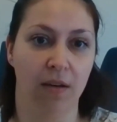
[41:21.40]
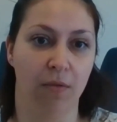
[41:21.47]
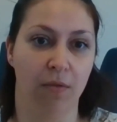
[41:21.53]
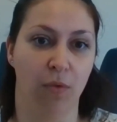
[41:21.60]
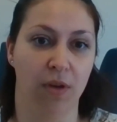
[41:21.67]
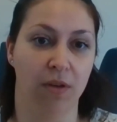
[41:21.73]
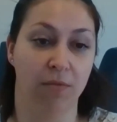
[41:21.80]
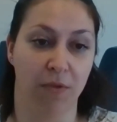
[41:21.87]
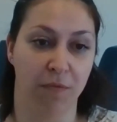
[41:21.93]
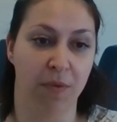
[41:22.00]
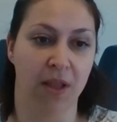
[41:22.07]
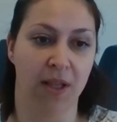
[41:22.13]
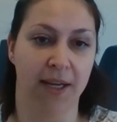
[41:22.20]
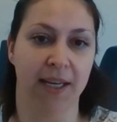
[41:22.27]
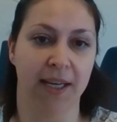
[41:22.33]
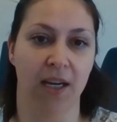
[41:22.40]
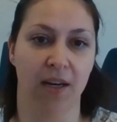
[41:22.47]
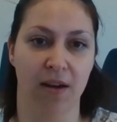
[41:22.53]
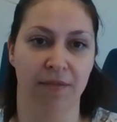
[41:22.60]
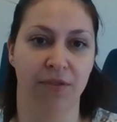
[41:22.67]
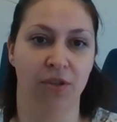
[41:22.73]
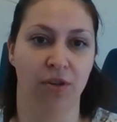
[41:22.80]
We've been lucky
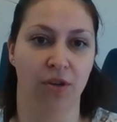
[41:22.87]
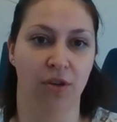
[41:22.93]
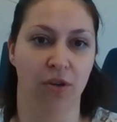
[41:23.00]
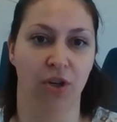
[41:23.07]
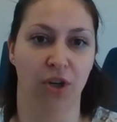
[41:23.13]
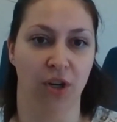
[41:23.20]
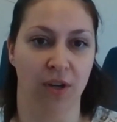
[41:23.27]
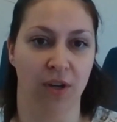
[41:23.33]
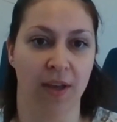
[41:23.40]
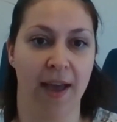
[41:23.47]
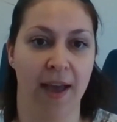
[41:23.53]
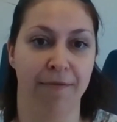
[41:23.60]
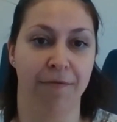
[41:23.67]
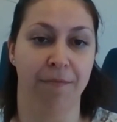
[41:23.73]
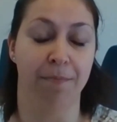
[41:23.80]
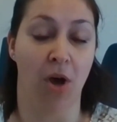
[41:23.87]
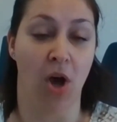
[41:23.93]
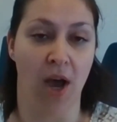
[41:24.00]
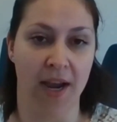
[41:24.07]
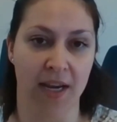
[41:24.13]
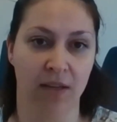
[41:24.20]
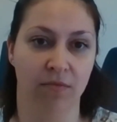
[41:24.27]
enough to, you know, have
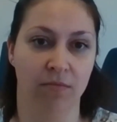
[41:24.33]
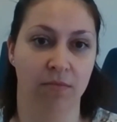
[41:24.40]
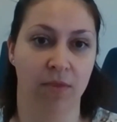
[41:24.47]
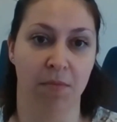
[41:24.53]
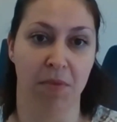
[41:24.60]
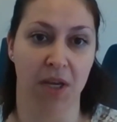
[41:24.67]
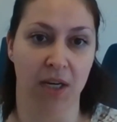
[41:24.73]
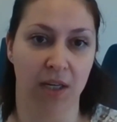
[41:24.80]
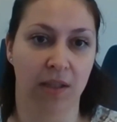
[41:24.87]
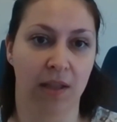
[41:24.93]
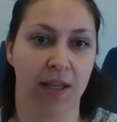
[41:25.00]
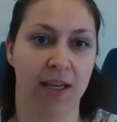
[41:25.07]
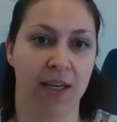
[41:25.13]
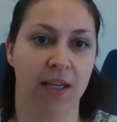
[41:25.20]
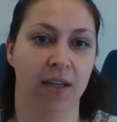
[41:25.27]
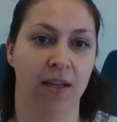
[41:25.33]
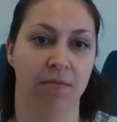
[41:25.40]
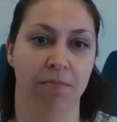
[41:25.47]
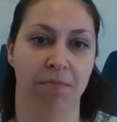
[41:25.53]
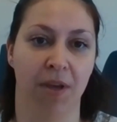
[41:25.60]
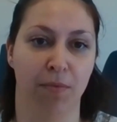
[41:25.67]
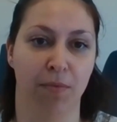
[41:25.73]
buy-in immediately
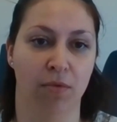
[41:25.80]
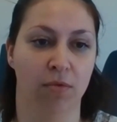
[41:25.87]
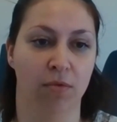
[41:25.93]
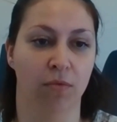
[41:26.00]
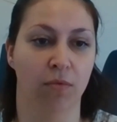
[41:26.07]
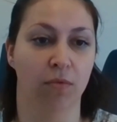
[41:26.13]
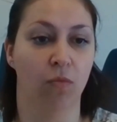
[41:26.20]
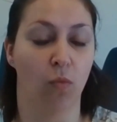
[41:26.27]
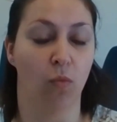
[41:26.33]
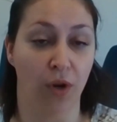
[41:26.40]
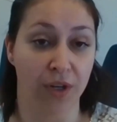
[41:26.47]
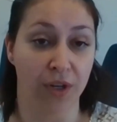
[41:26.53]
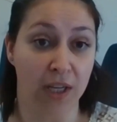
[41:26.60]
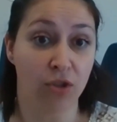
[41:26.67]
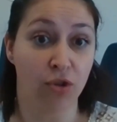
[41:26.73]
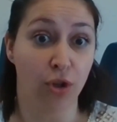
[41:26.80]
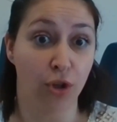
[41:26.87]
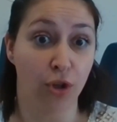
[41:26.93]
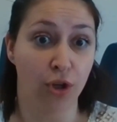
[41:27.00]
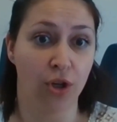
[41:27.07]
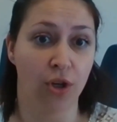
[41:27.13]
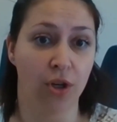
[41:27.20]
in people wanting to
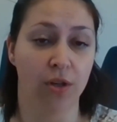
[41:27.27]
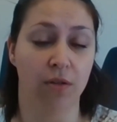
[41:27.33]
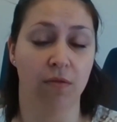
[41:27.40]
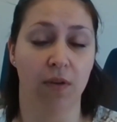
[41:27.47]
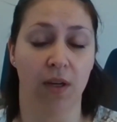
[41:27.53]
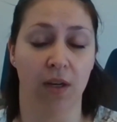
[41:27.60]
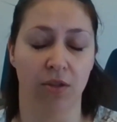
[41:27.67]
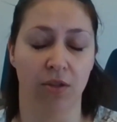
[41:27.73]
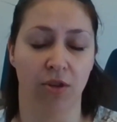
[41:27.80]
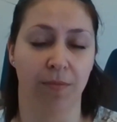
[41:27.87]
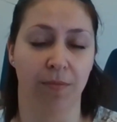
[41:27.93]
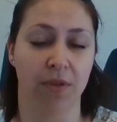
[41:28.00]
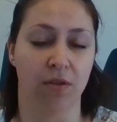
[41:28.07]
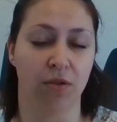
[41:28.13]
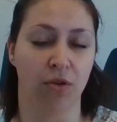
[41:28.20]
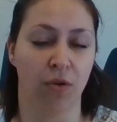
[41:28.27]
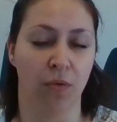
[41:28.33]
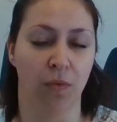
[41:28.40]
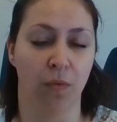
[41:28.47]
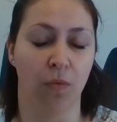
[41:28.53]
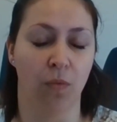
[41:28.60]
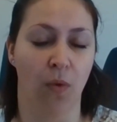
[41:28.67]
learn and adopt this
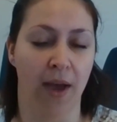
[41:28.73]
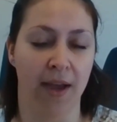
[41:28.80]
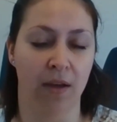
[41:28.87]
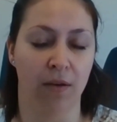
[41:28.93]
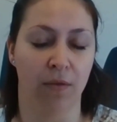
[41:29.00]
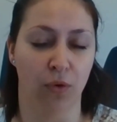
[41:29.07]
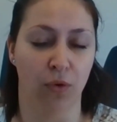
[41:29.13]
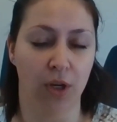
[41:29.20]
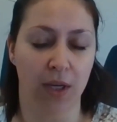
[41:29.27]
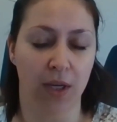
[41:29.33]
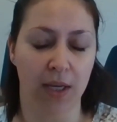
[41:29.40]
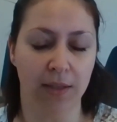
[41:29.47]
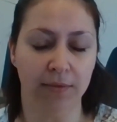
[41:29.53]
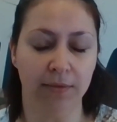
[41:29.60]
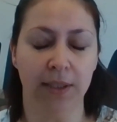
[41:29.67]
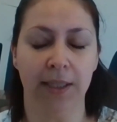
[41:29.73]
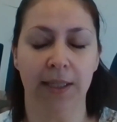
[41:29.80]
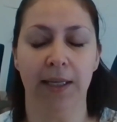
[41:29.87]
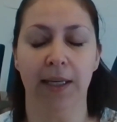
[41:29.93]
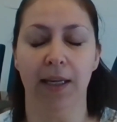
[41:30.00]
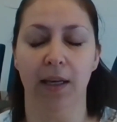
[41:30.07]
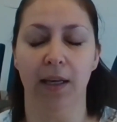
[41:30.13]
new way of working
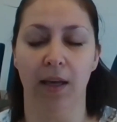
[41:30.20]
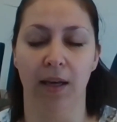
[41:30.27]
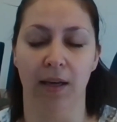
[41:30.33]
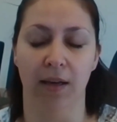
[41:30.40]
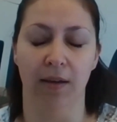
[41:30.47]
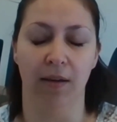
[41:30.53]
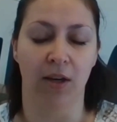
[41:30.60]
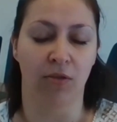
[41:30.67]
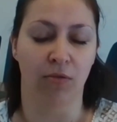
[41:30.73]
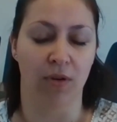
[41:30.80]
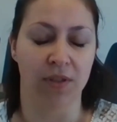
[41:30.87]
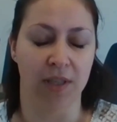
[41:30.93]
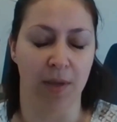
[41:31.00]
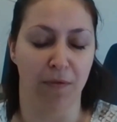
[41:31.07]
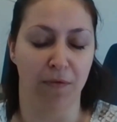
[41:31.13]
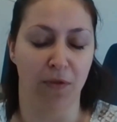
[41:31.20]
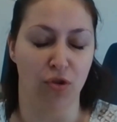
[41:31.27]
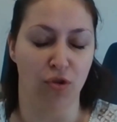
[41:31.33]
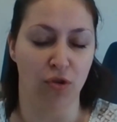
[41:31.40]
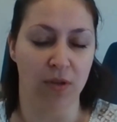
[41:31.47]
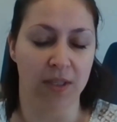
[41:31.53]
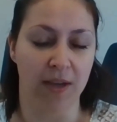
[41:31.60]
across some of the
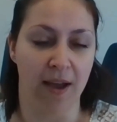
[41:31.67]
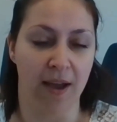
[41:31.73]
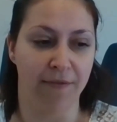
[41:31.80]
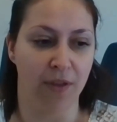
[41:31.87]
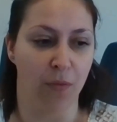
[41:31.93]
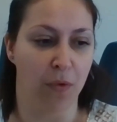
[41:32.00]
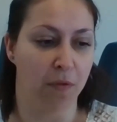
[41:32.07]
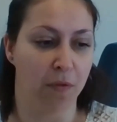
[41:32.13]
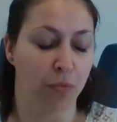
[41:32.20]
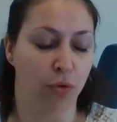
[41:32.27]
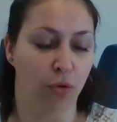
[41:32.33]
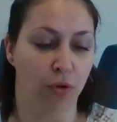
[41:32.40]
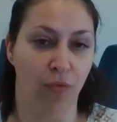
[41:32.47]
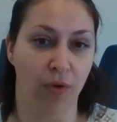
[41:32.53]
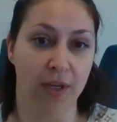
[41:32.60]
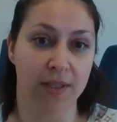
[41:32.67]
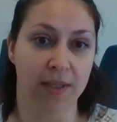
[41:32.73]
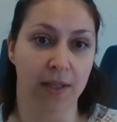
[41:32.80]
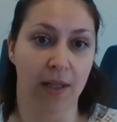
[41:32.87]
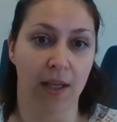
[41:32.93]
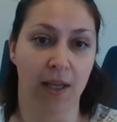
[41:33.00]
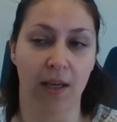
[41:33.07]
new staff that we've employed
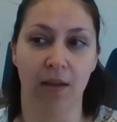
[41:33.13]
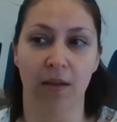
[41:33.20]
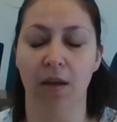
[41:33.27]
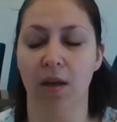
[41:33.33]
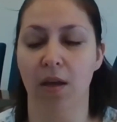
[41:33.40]
recently.